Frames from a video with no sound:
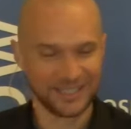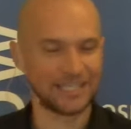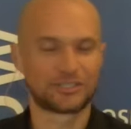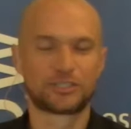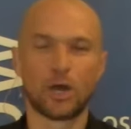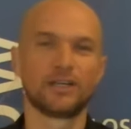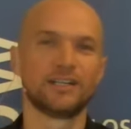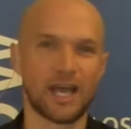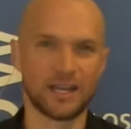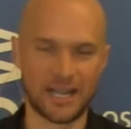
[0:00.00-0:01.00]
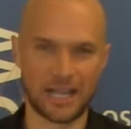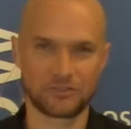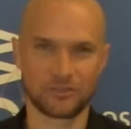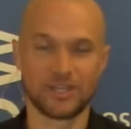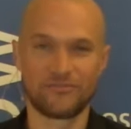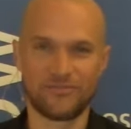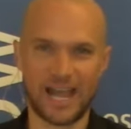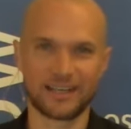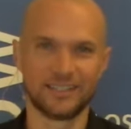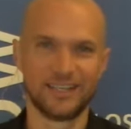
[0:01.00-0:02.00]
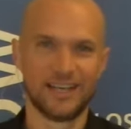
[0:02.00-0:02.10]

That's totally not natural. In fact,